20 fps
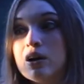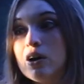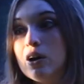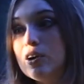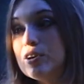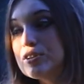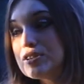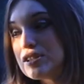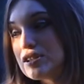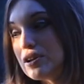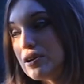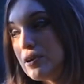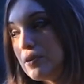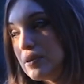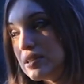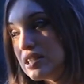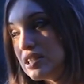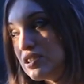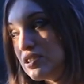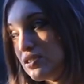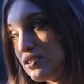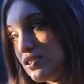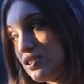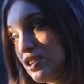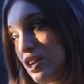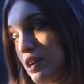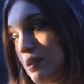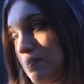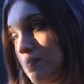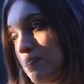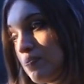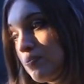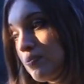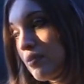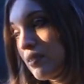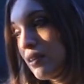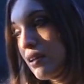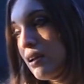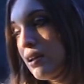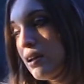Also, what's interesting,
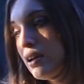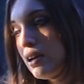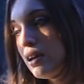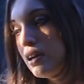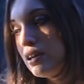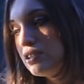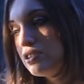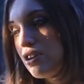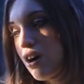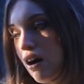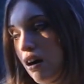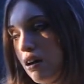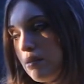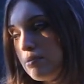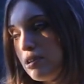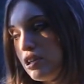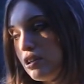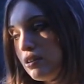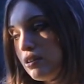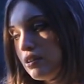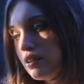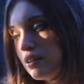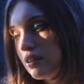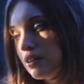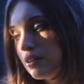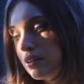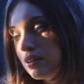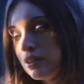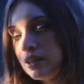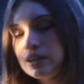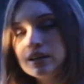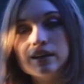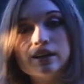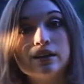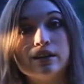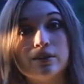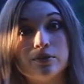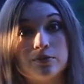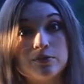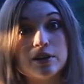Tommy,
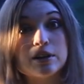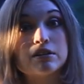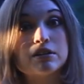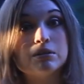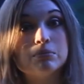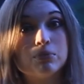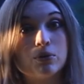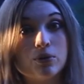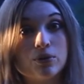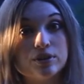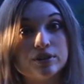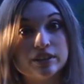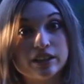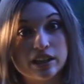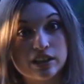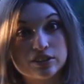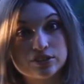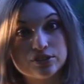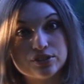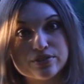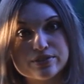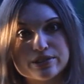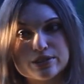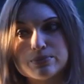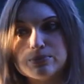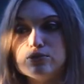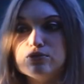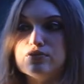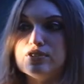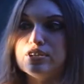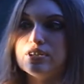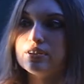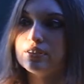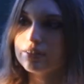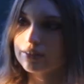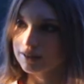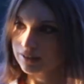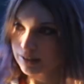very important character in this movie,